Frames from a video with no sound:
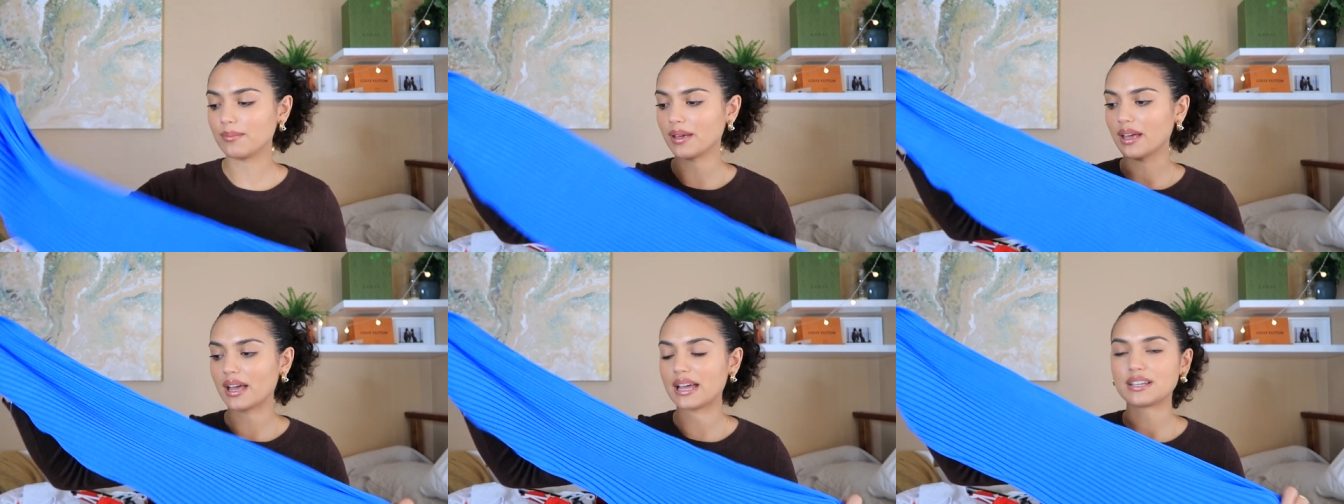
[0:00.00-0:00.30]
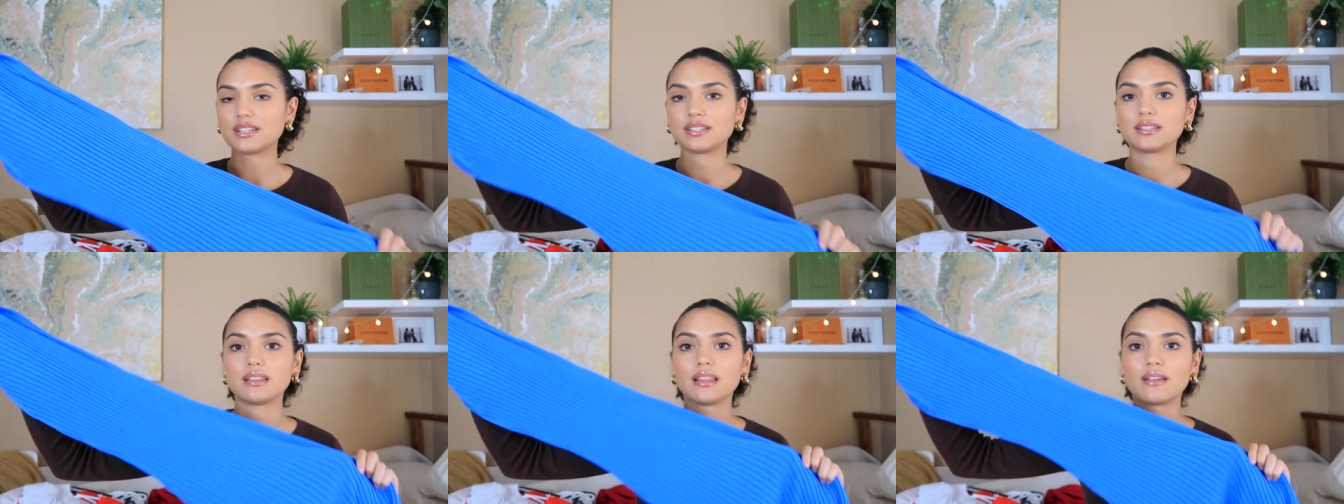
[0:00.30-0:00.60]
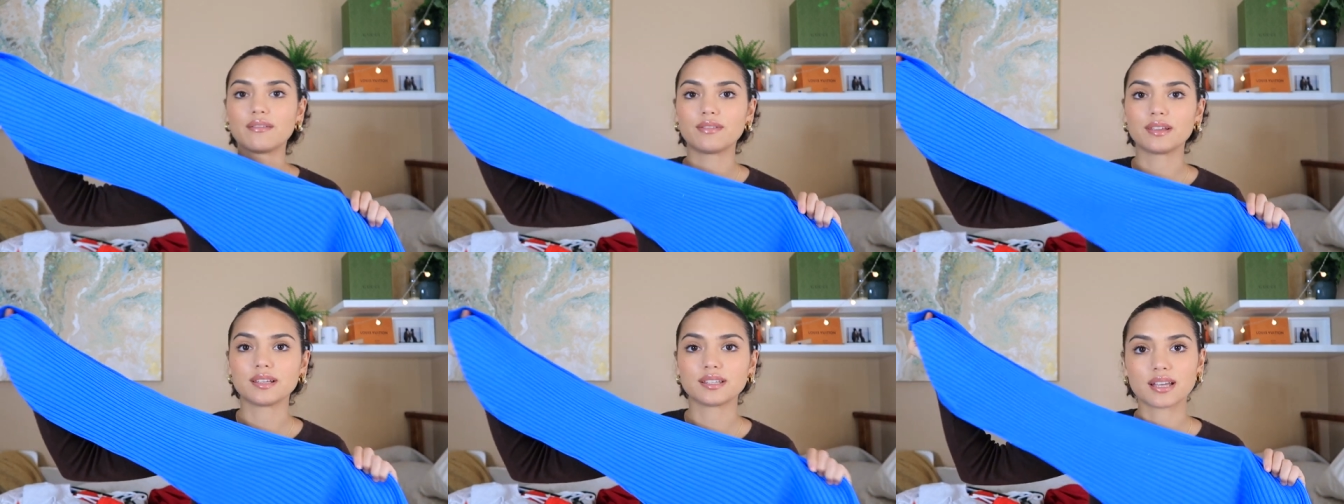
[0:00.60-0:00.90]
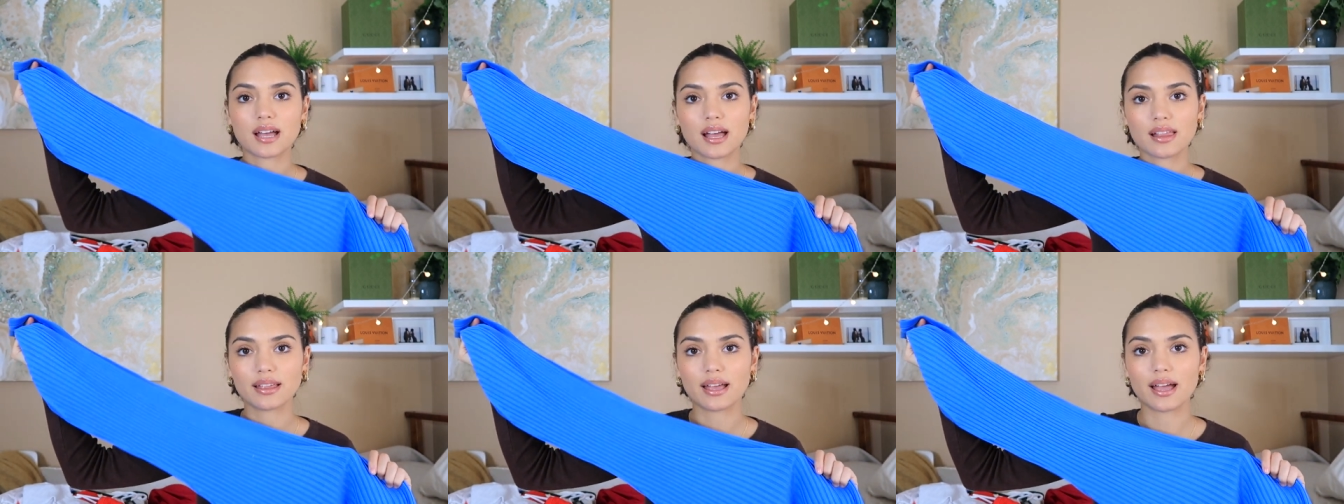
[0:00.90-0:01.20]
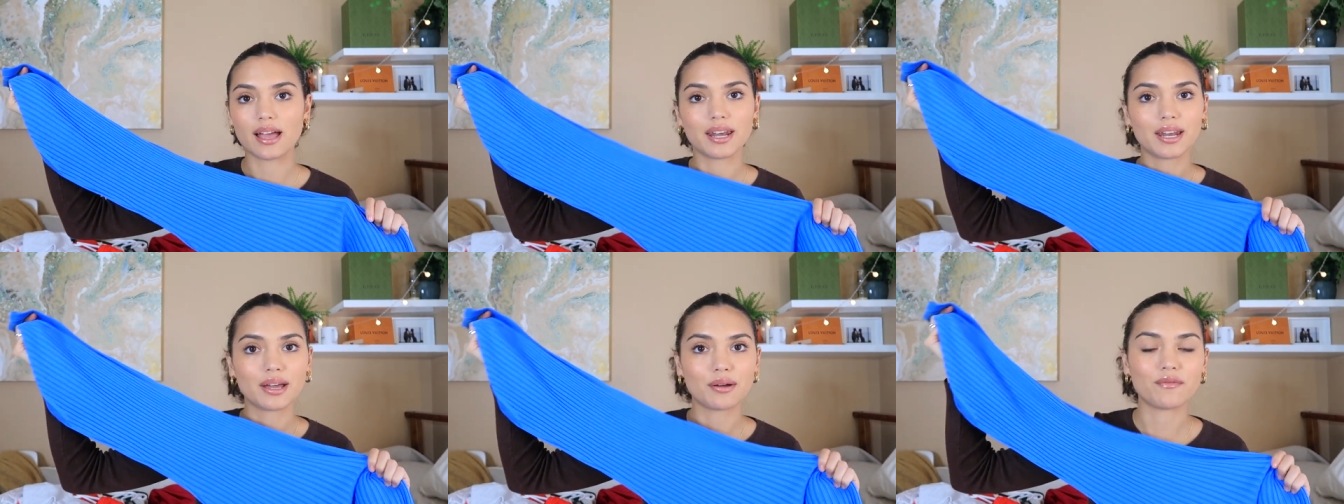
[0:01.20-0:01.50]
but I just love this color
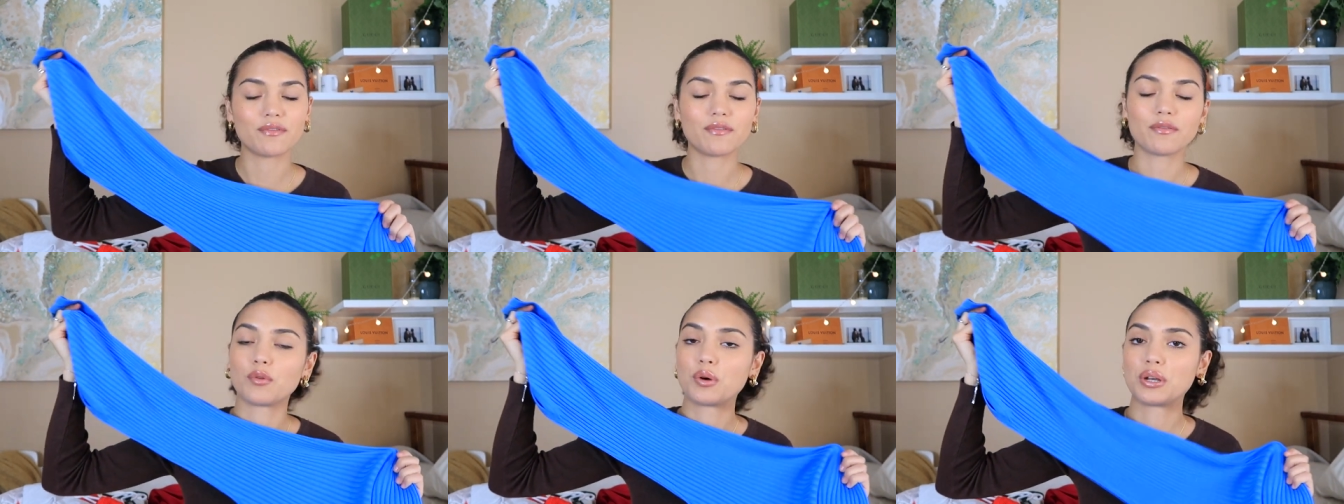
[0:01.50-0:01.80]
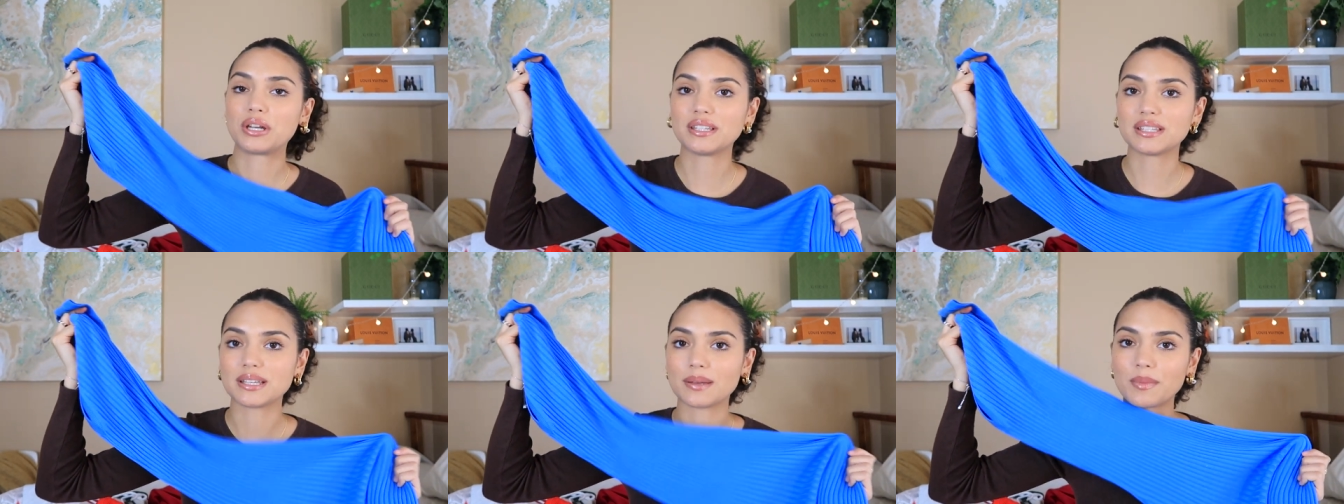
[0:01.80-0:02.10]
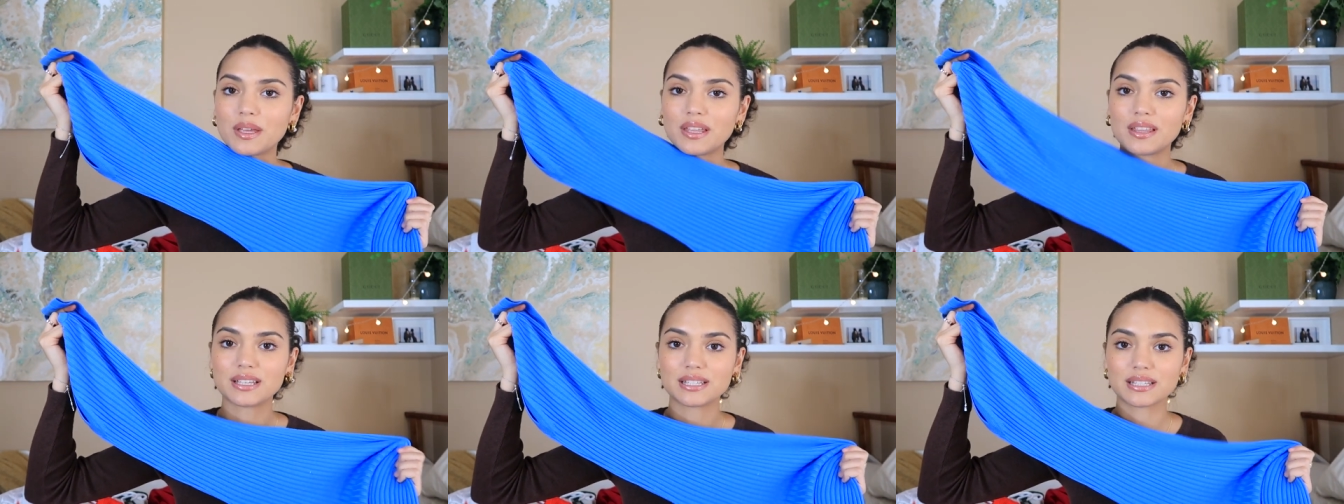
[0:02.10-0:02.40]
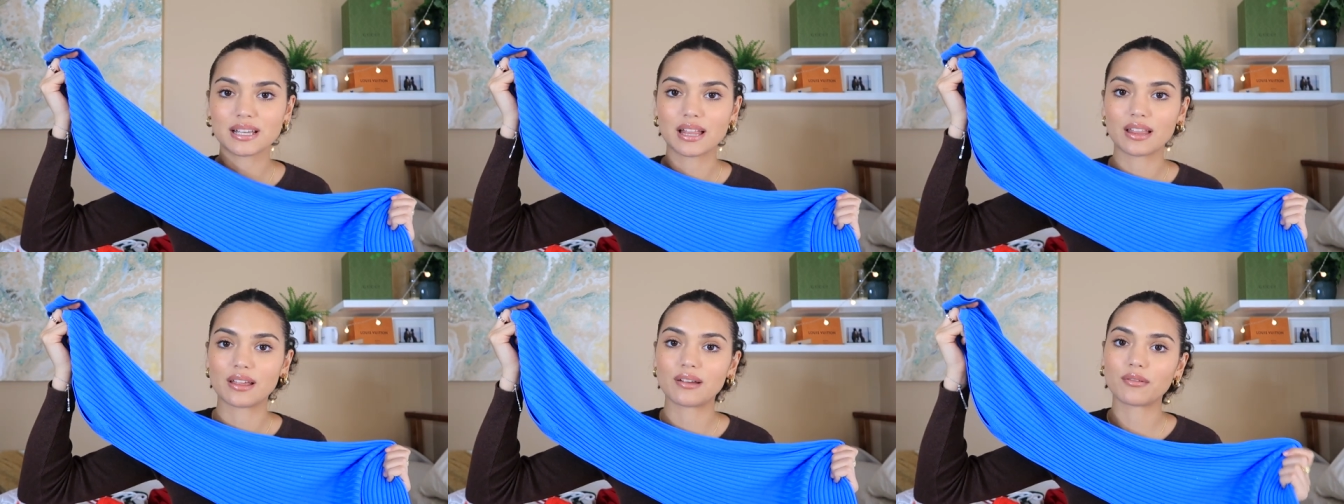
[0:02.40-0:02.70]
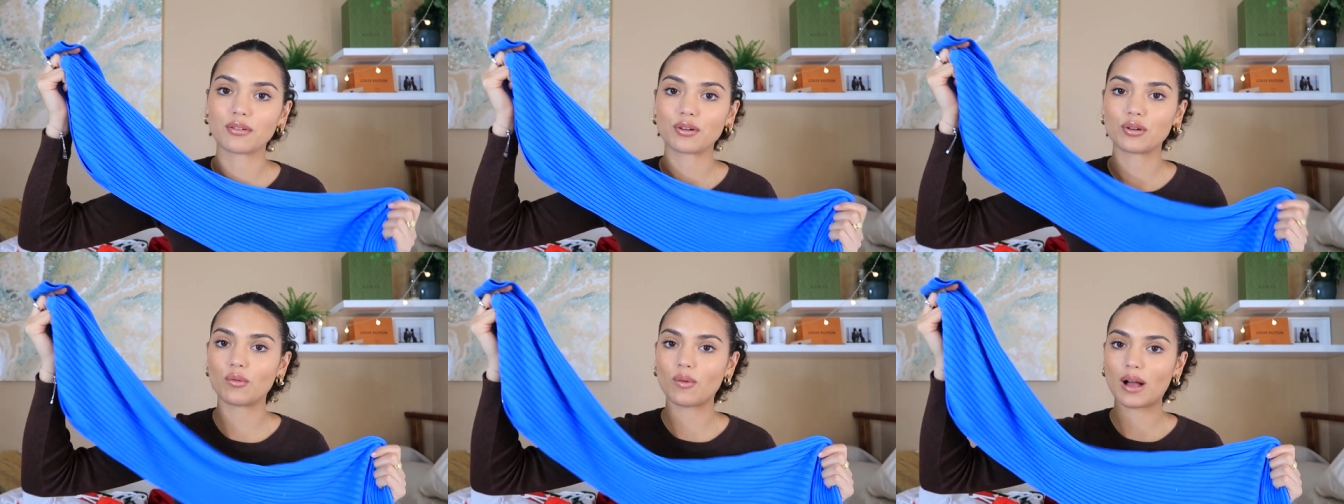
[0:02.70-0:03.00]
and I've wanted something this color for a